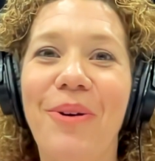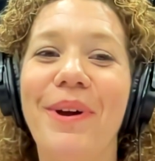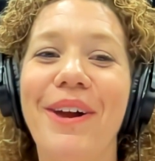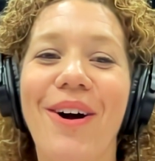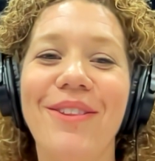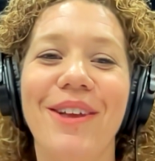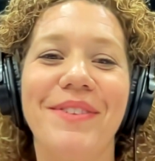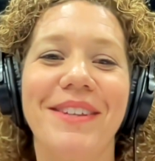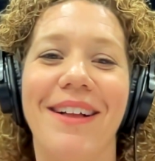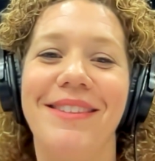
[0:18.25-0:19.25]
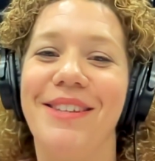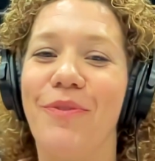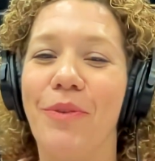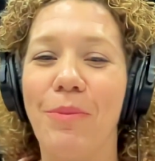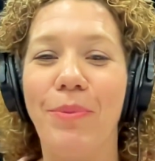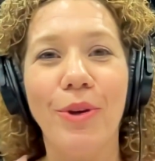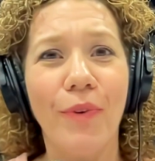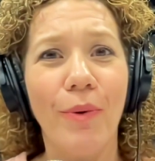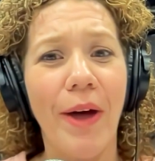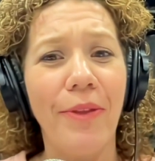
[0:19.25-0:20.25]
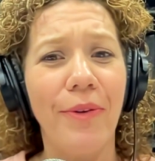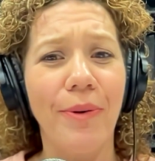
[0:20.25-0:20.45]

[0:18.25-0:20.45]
We all love Scottsdale from the beautiful weather,